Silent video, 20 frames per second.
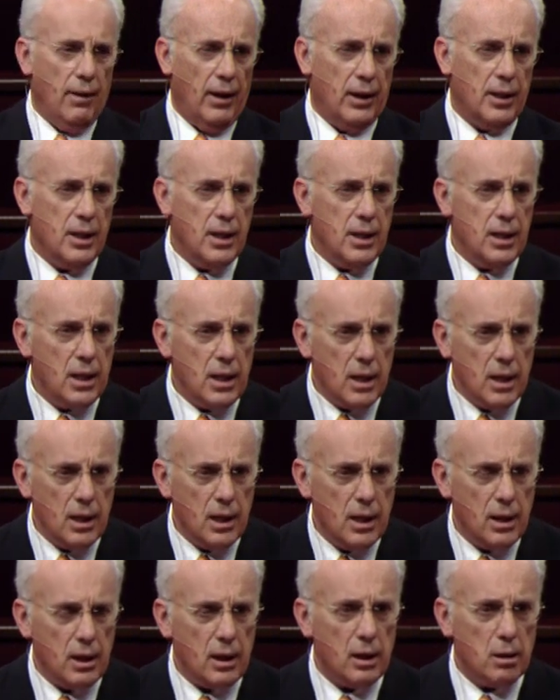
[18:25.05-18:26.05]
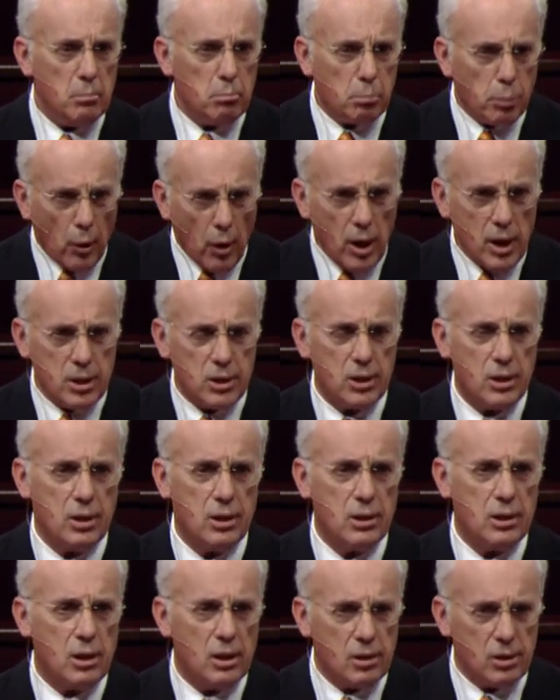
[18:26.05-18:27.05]
that he
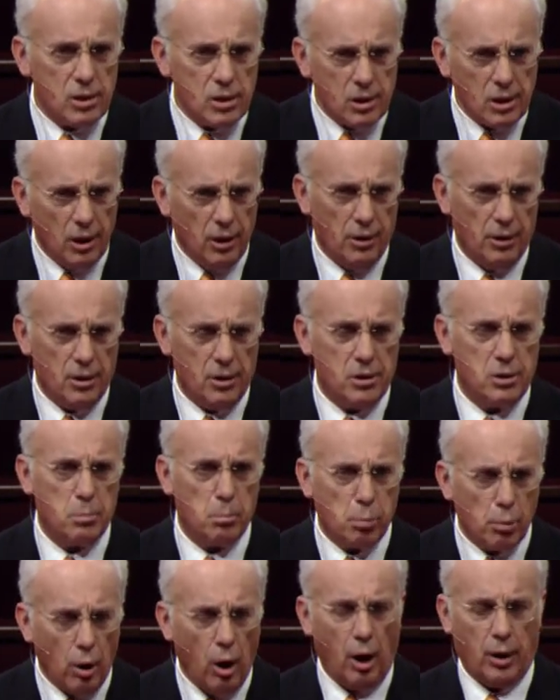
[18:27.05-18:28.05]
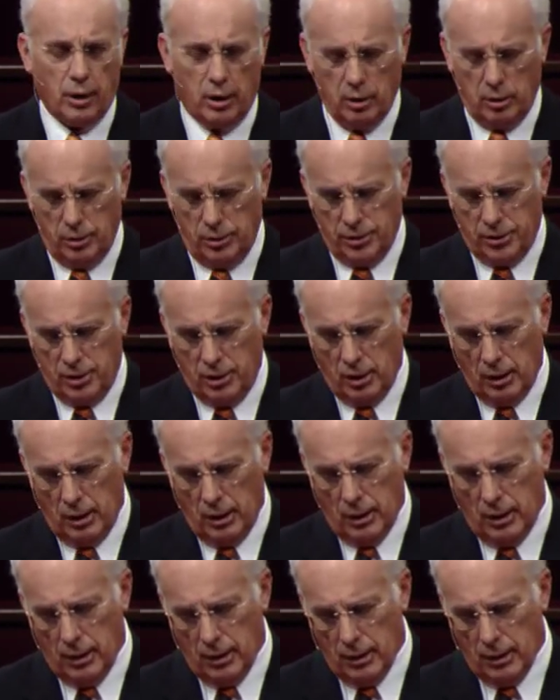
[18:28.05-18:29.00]
embraces sinners, prodigals.